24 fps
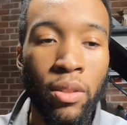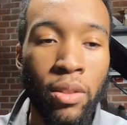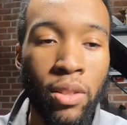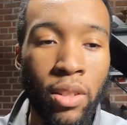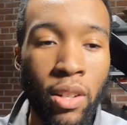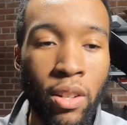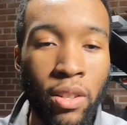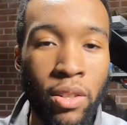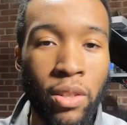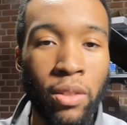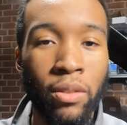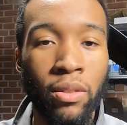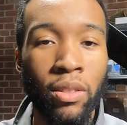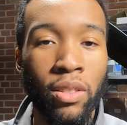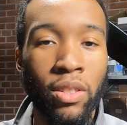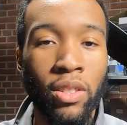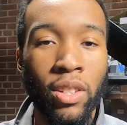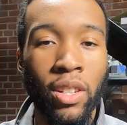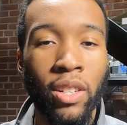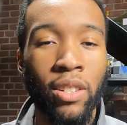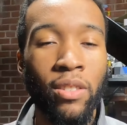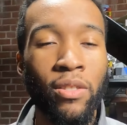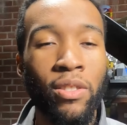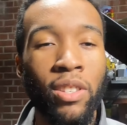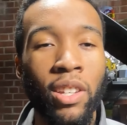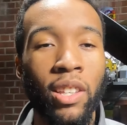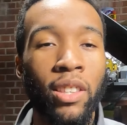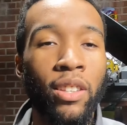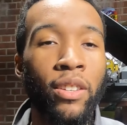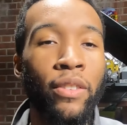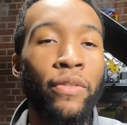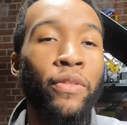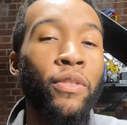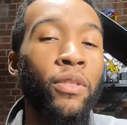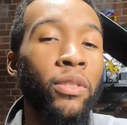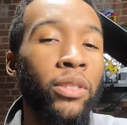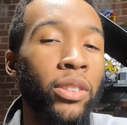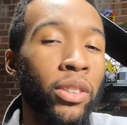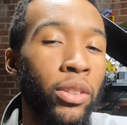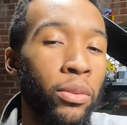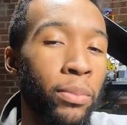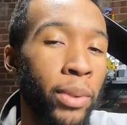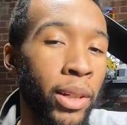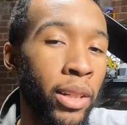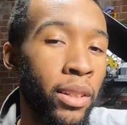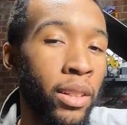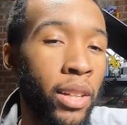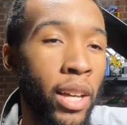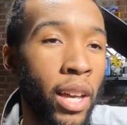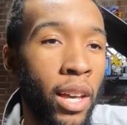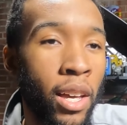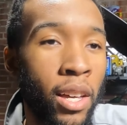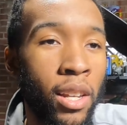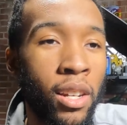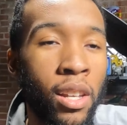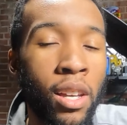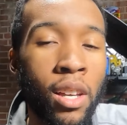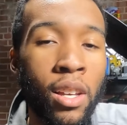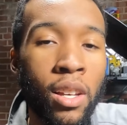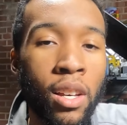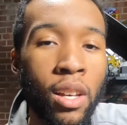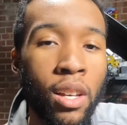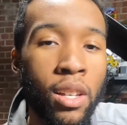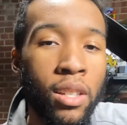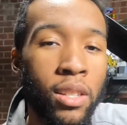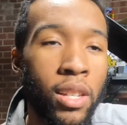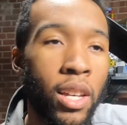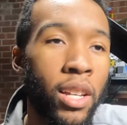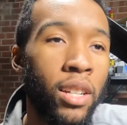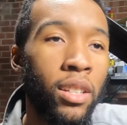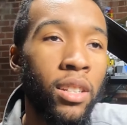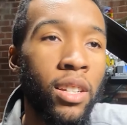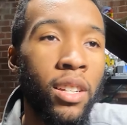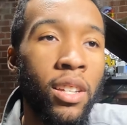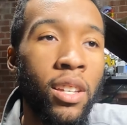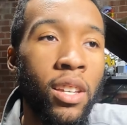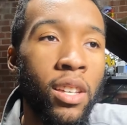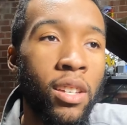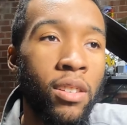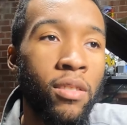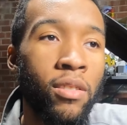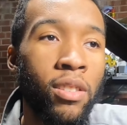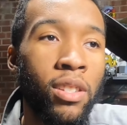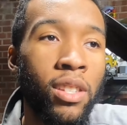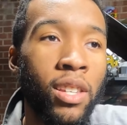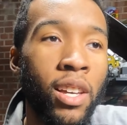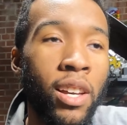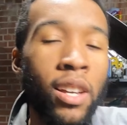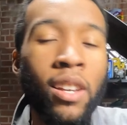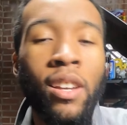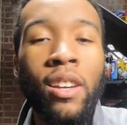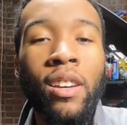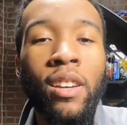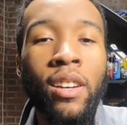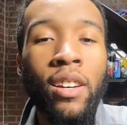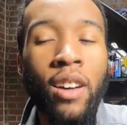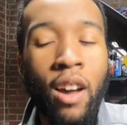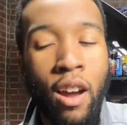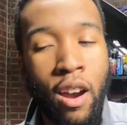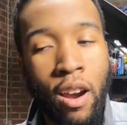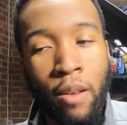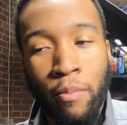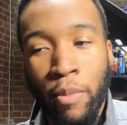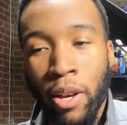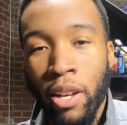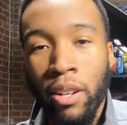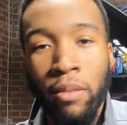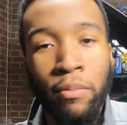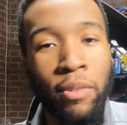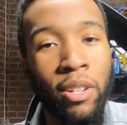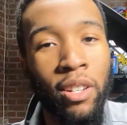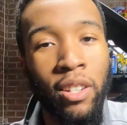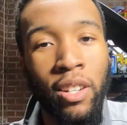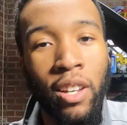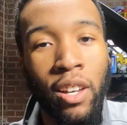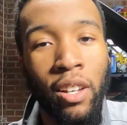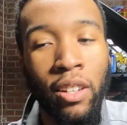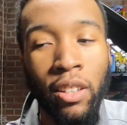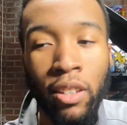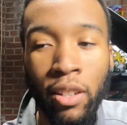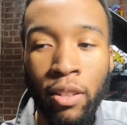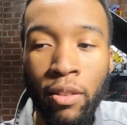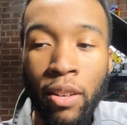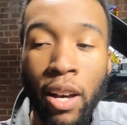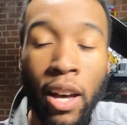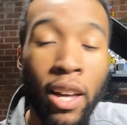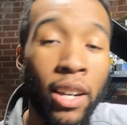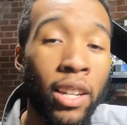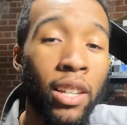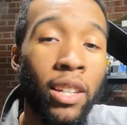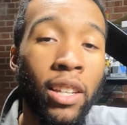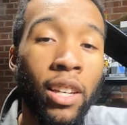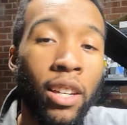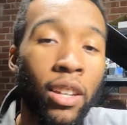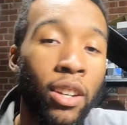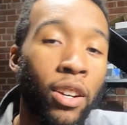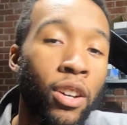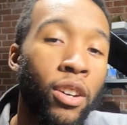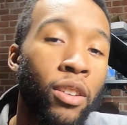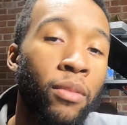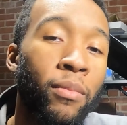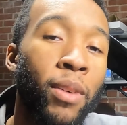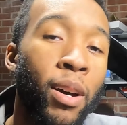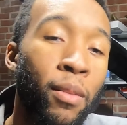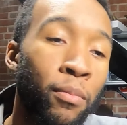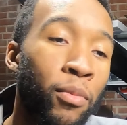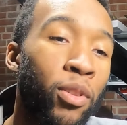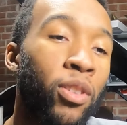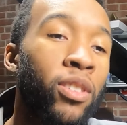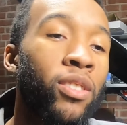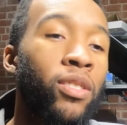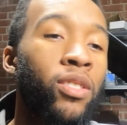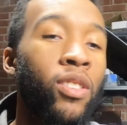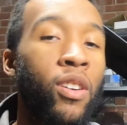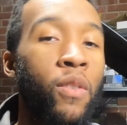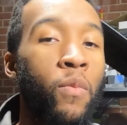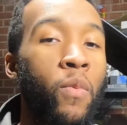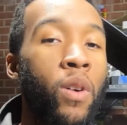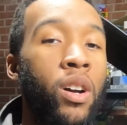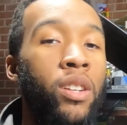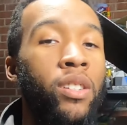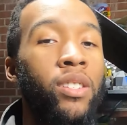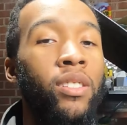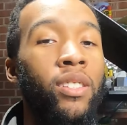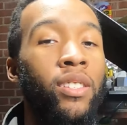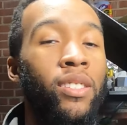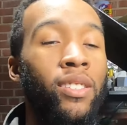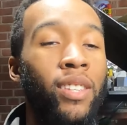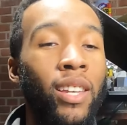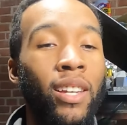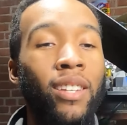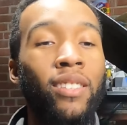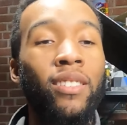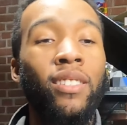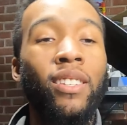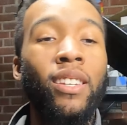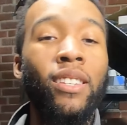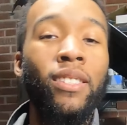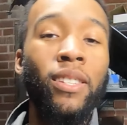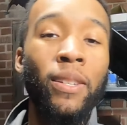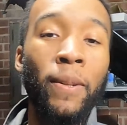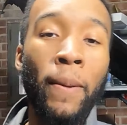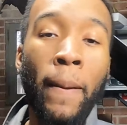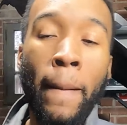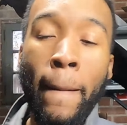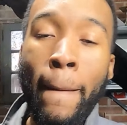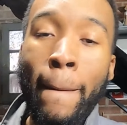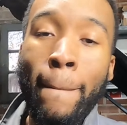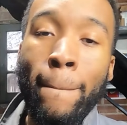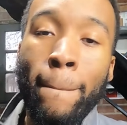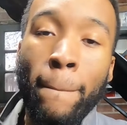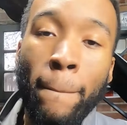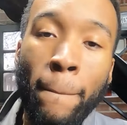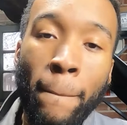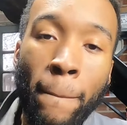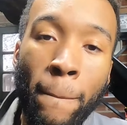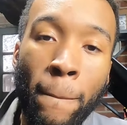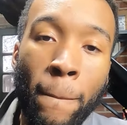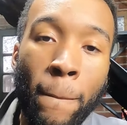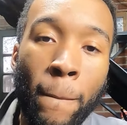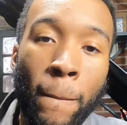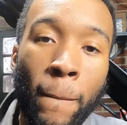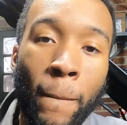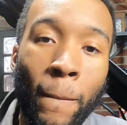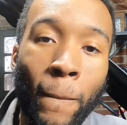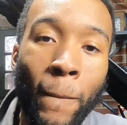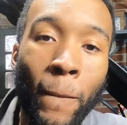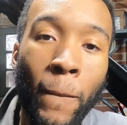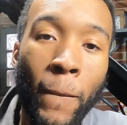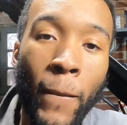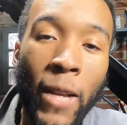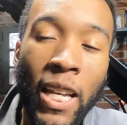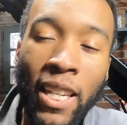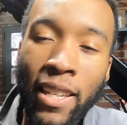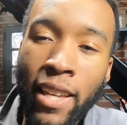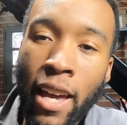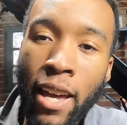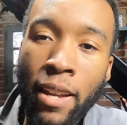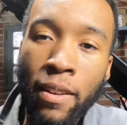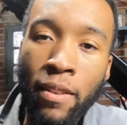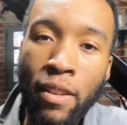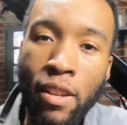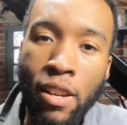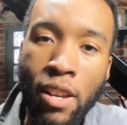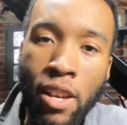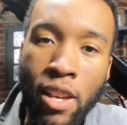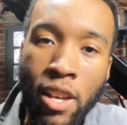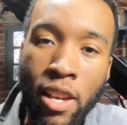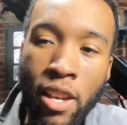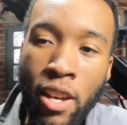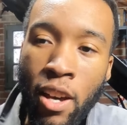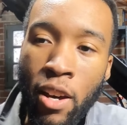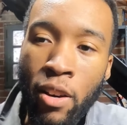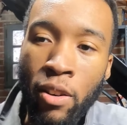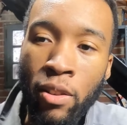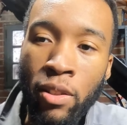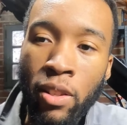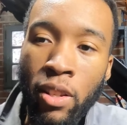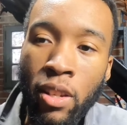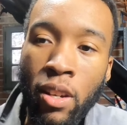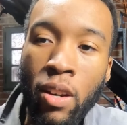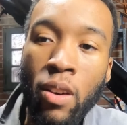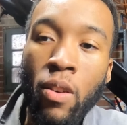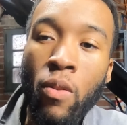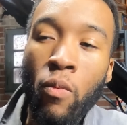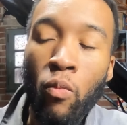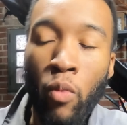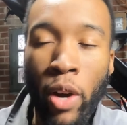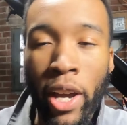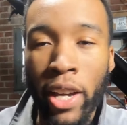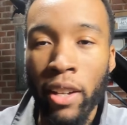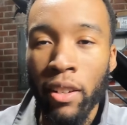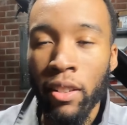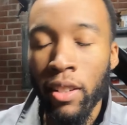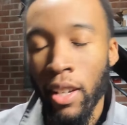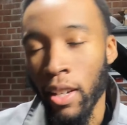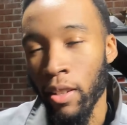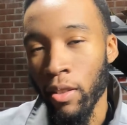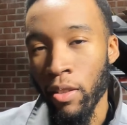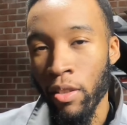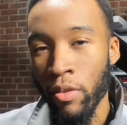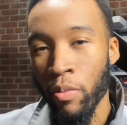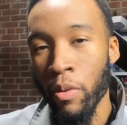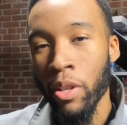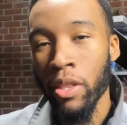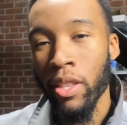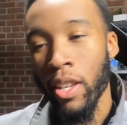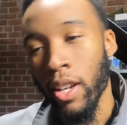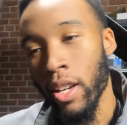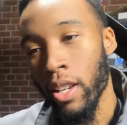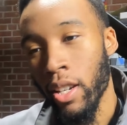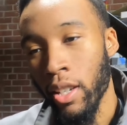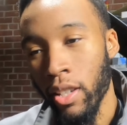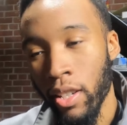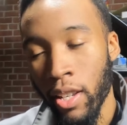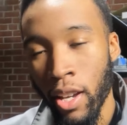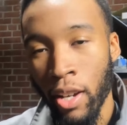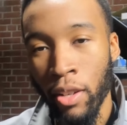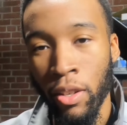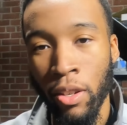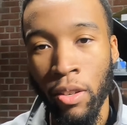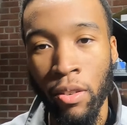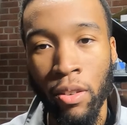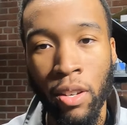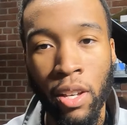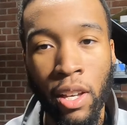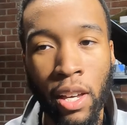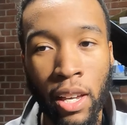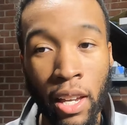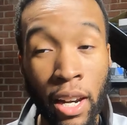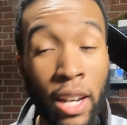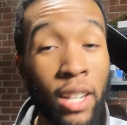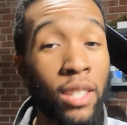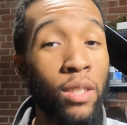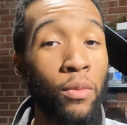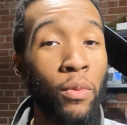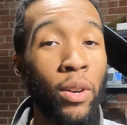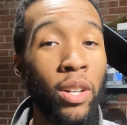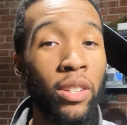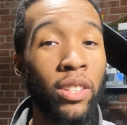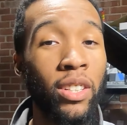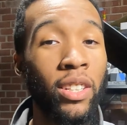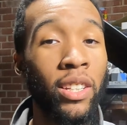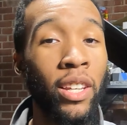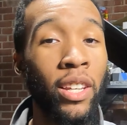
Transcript: you start shooting the shit, you're sitting there for a little bit, and suddenly you're just like, all right, man, I'm done talking to you. I need to get home. I'm going to start watching the 2nd season. Yet he goes, wait, there's one thing I didn't tell you. It has a welded